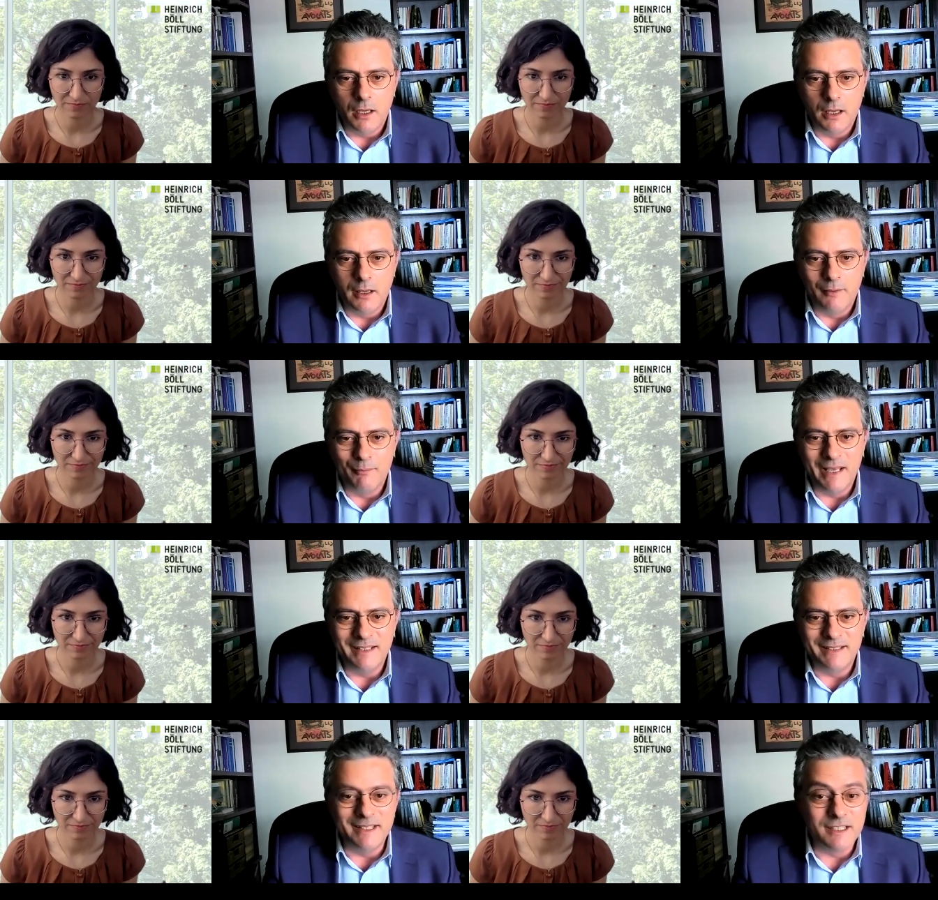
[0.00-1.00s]
Speaker 1: uh, made
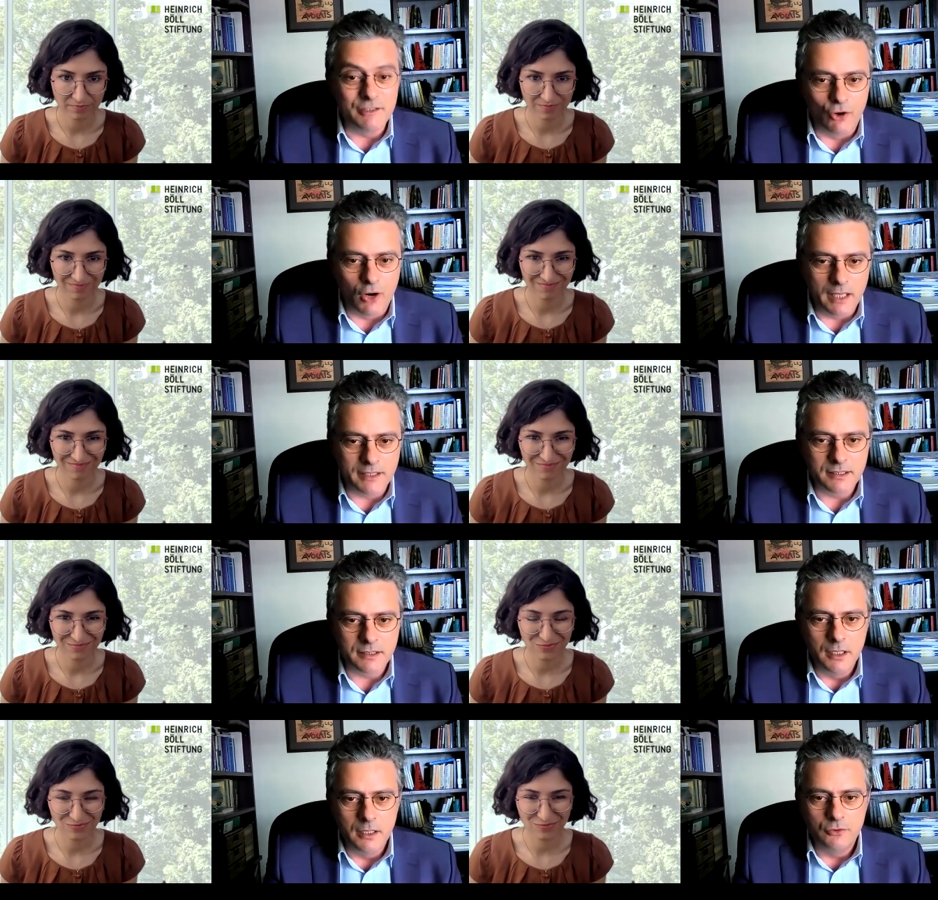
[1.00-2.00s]
it easy for us
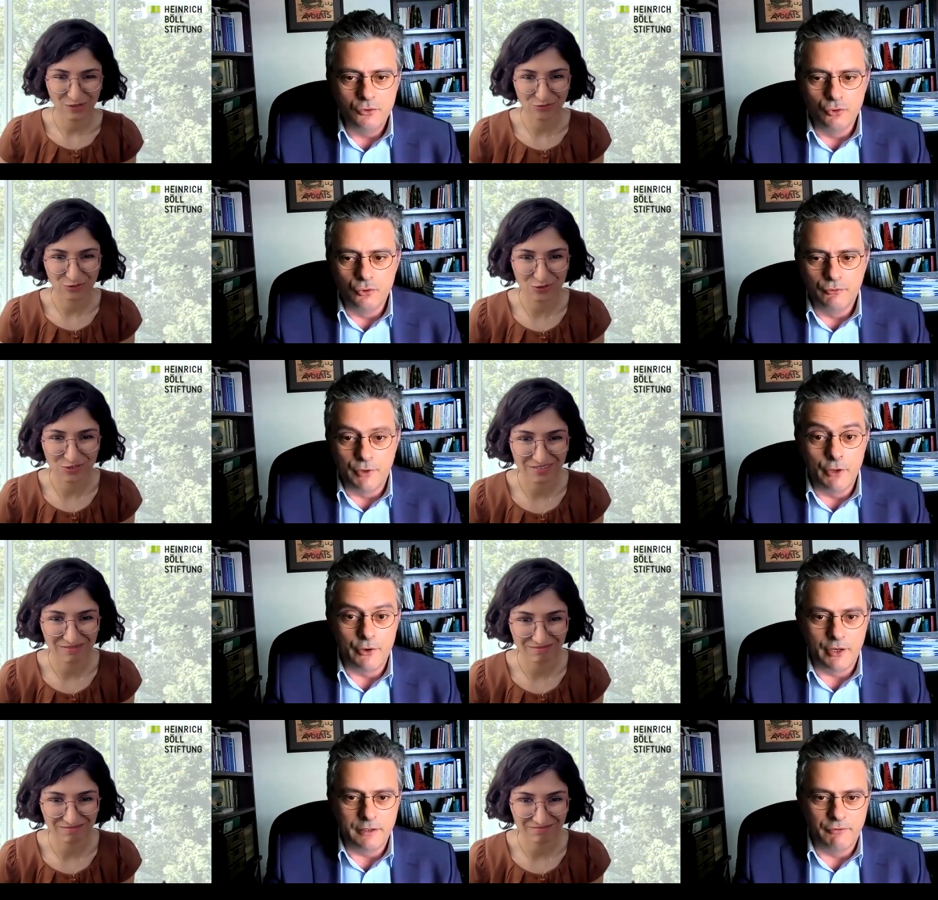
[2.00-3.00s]
to
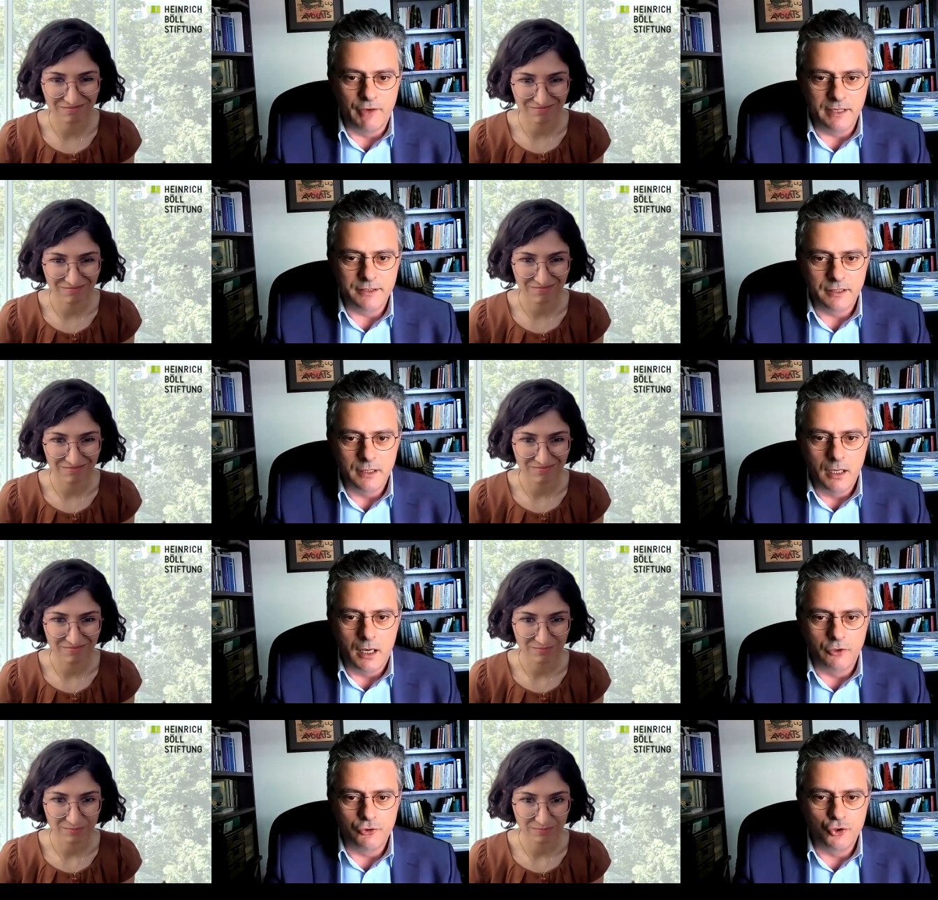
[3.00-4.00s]
further advance
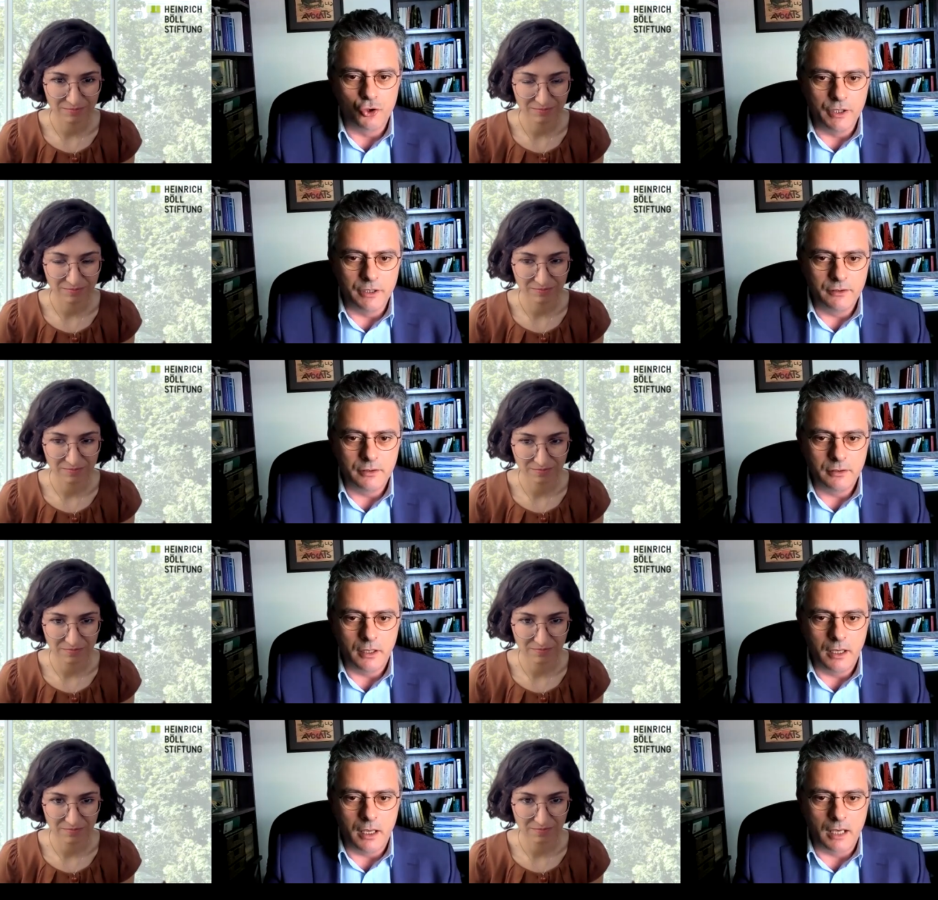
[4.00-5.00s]
our joint
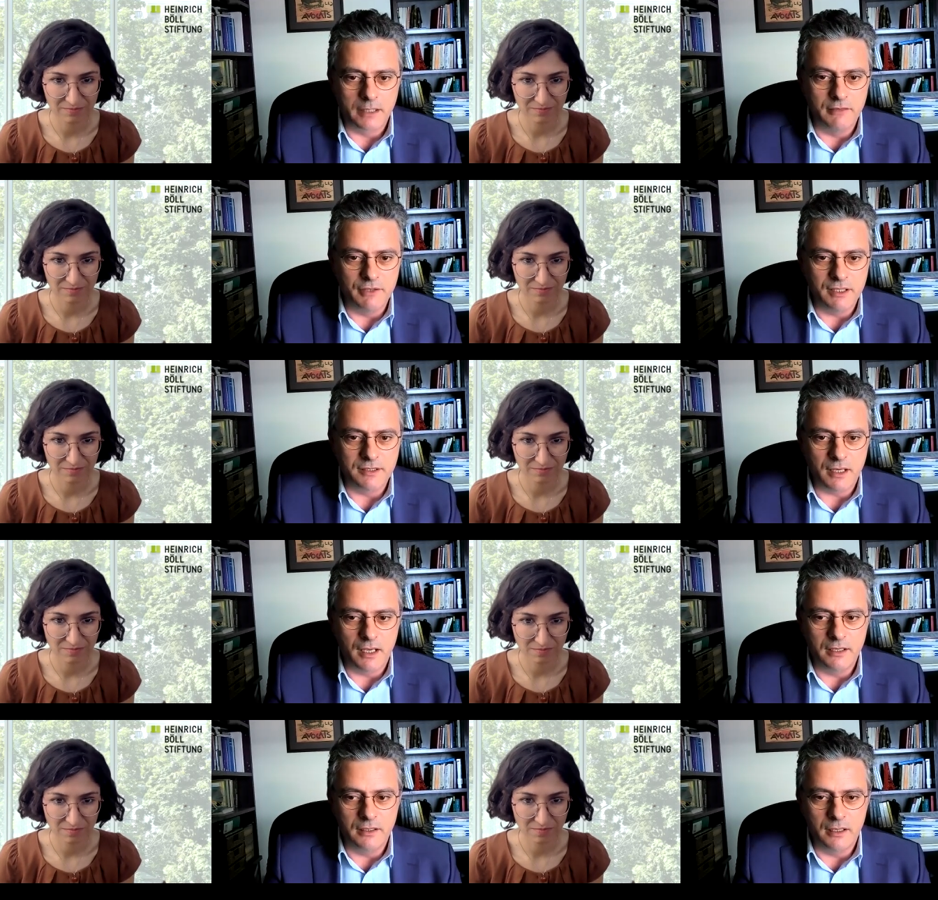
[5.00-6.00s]
uh, activities
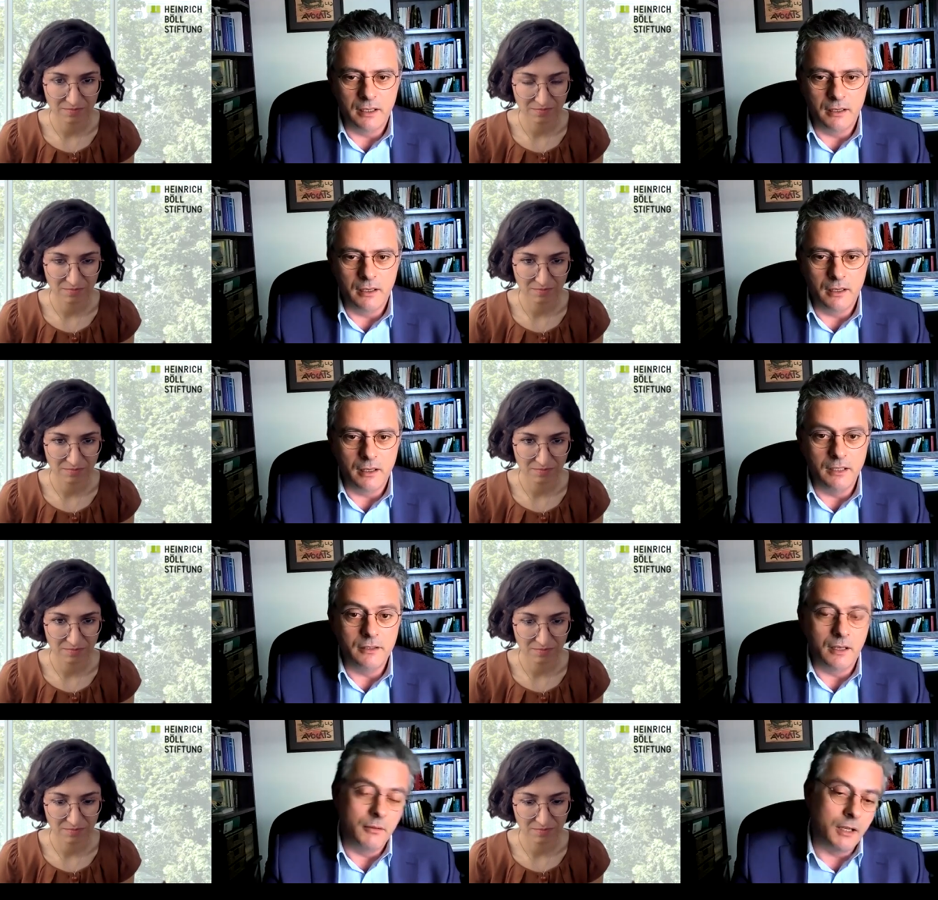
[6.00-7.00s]
and, uh, in,
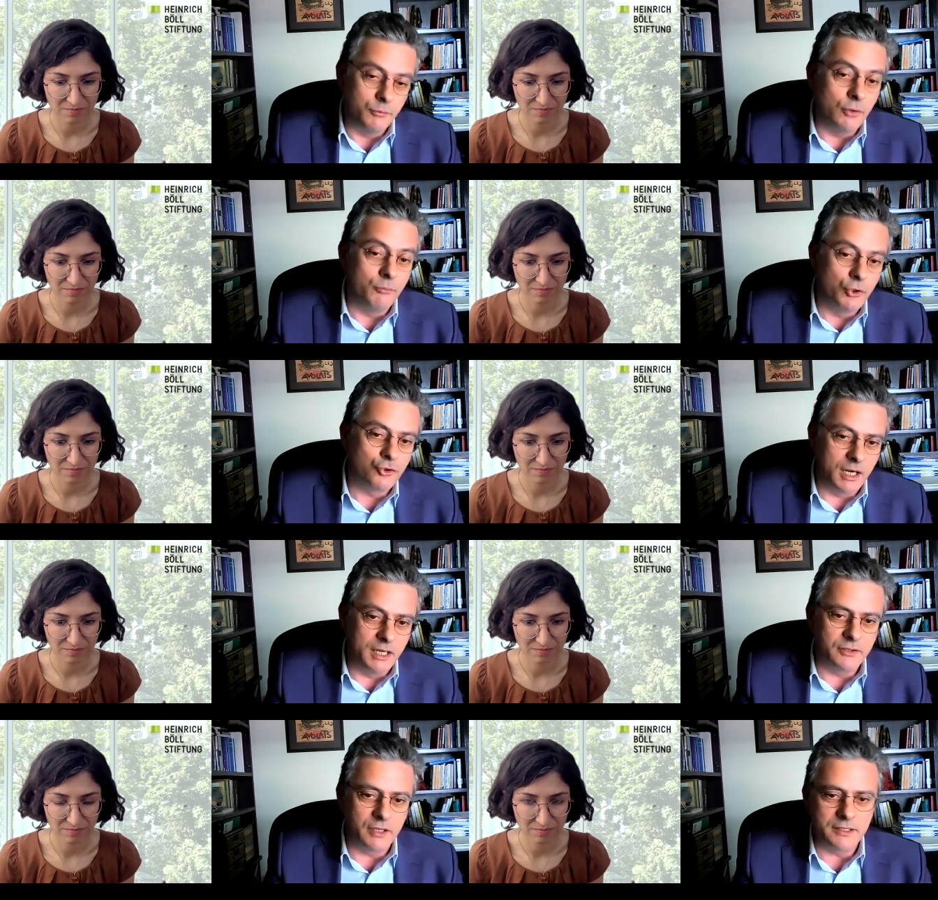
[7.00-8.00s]
and mutual
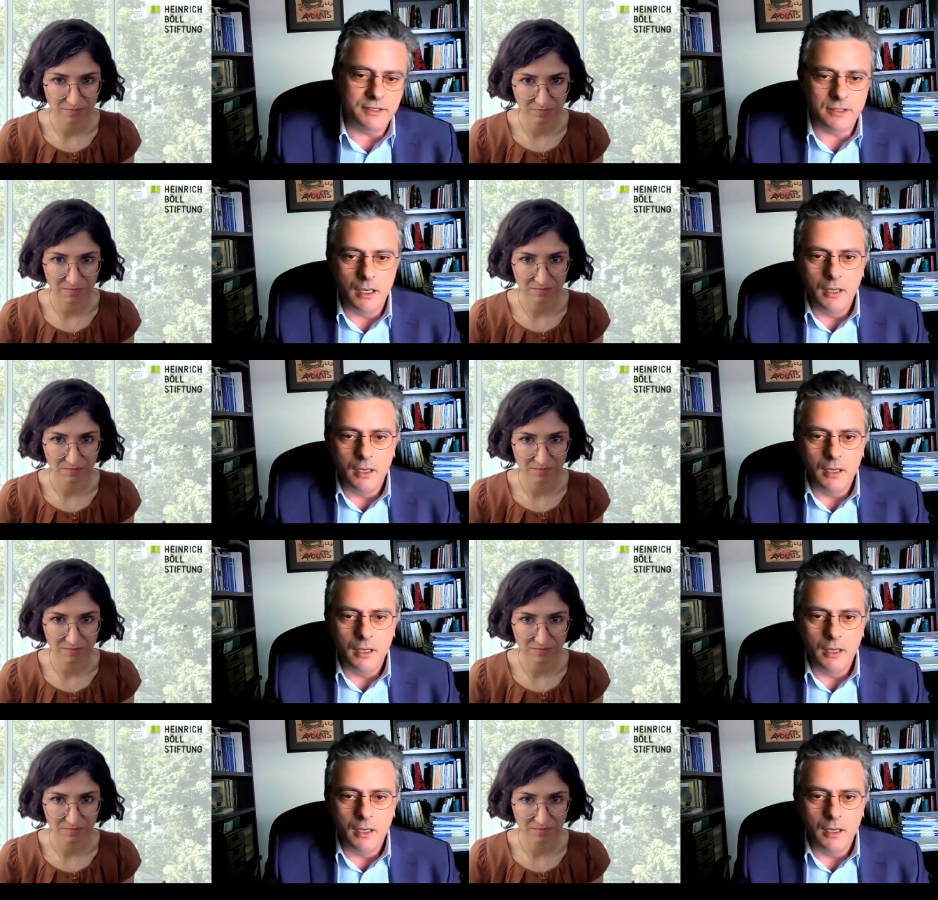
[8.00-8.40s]
interests.